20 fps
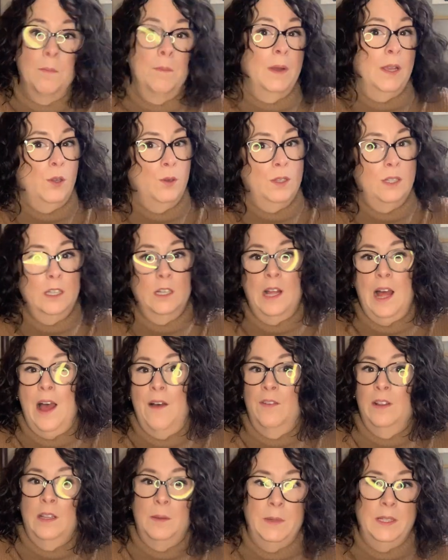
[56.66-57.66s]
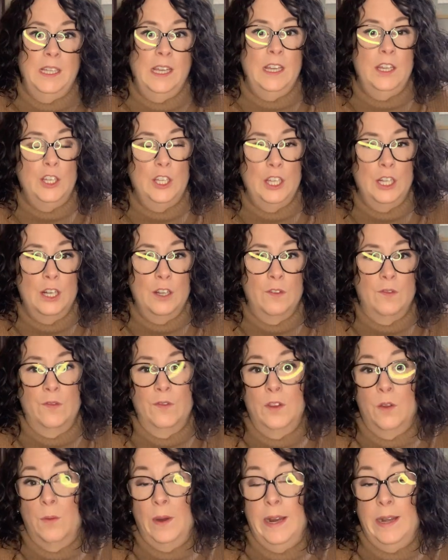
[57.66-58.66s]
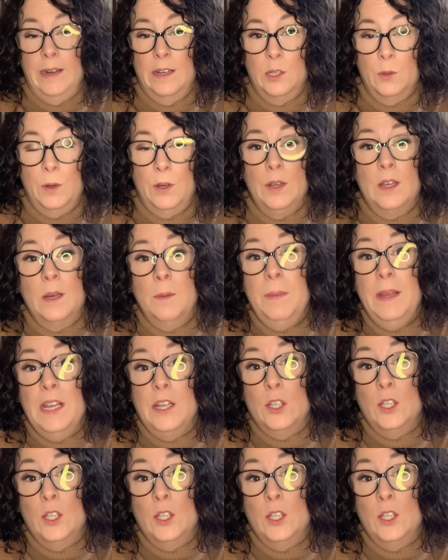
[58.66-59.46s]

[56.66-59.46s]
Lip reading: But you still have a limitation of the radius where you can be.